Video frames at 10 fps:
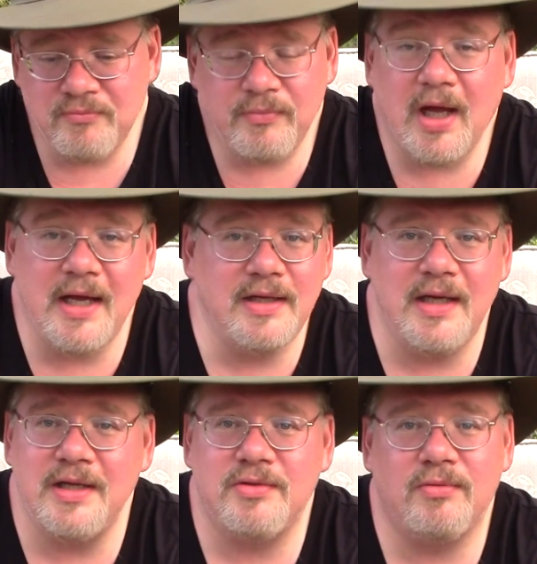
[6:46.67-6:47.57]

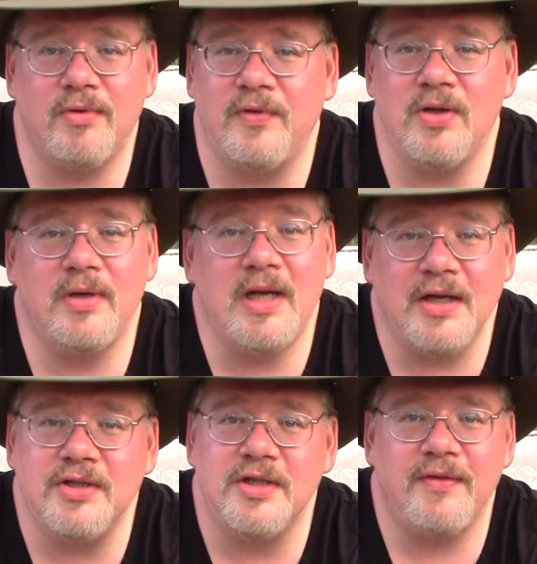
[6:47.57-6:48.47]
he's reviewed
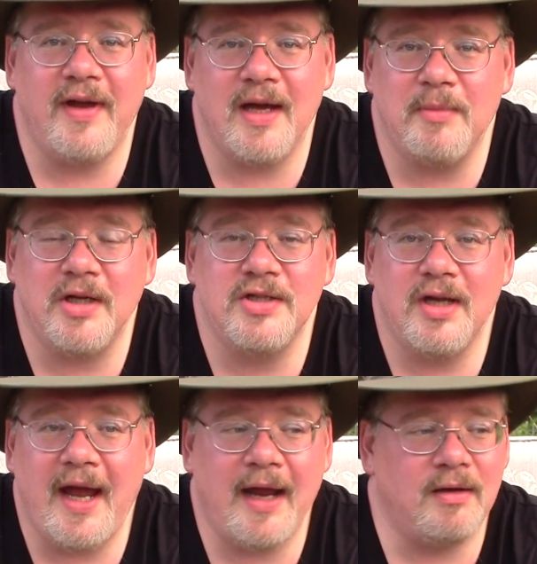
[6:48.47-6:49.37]
dozens of hammocks
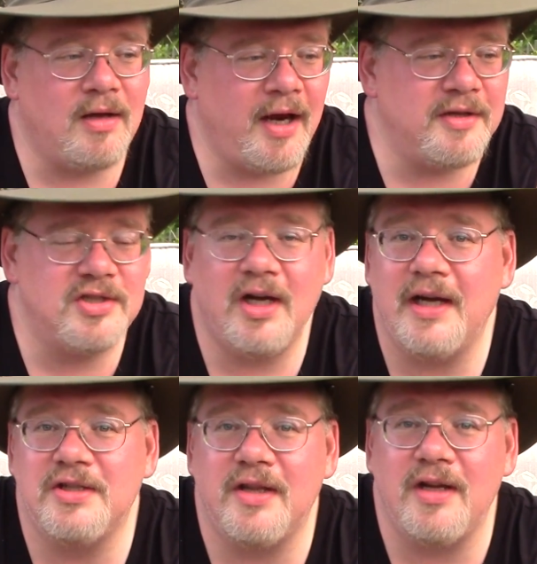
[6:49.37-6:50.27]
and a lot of the
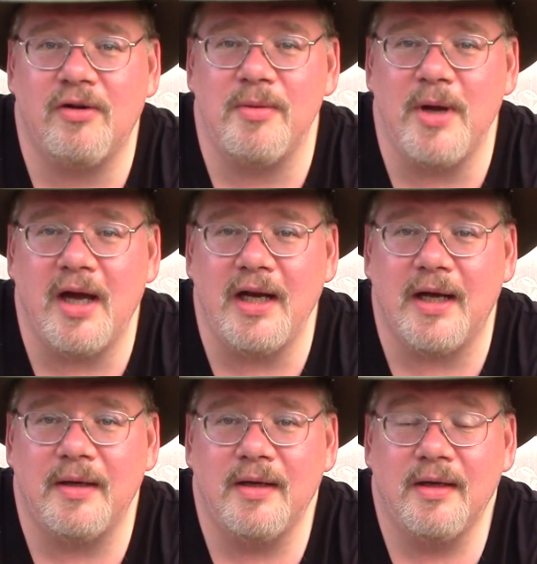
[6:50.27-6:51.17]
science and theory behind it.
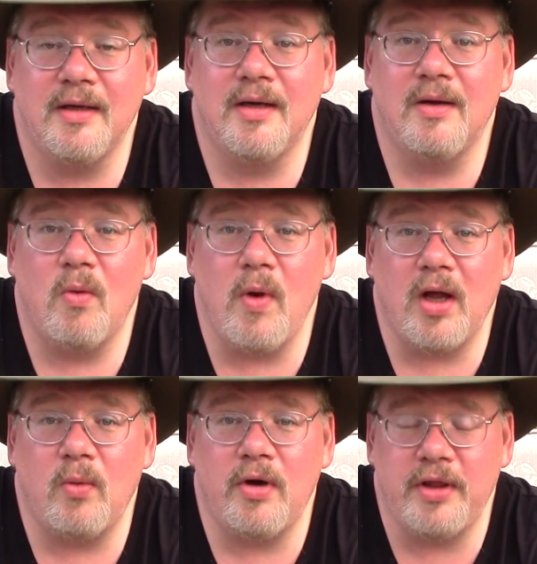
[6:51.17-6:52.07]

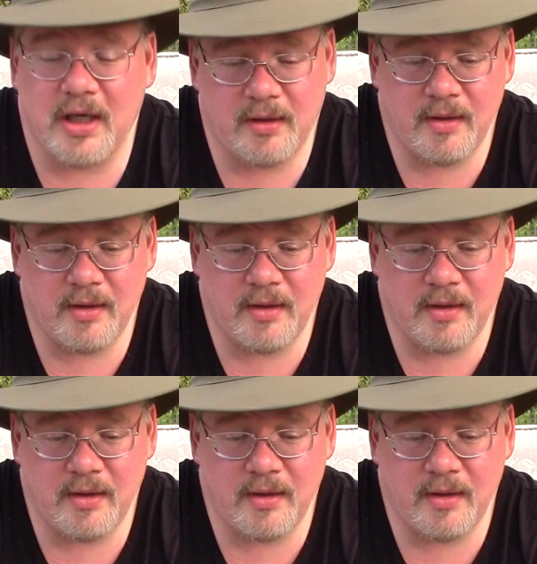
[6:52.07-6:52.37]
Well worth it.